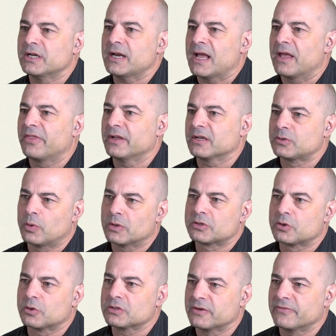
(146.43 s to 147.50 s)
in ethics, what
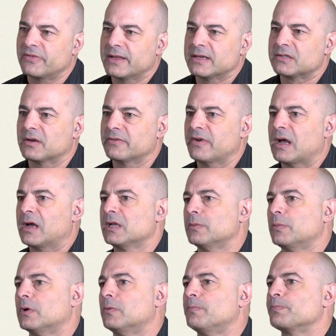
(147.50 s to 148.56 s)
sorts of things are
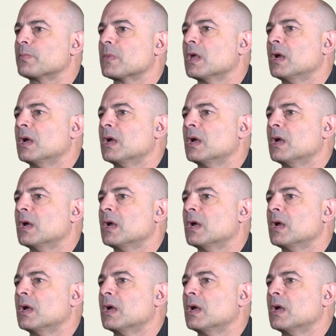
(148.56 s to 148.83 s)
valuable.